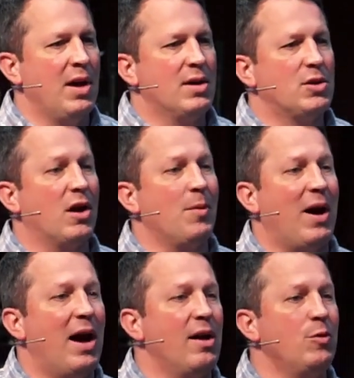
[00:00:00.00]
talking about
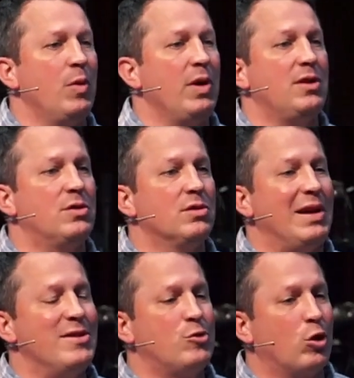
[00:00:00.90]
how do we
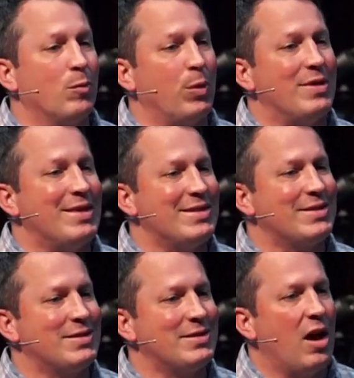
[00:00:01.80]
interpret this
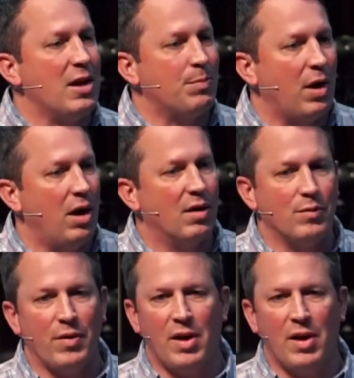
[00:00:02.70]
type of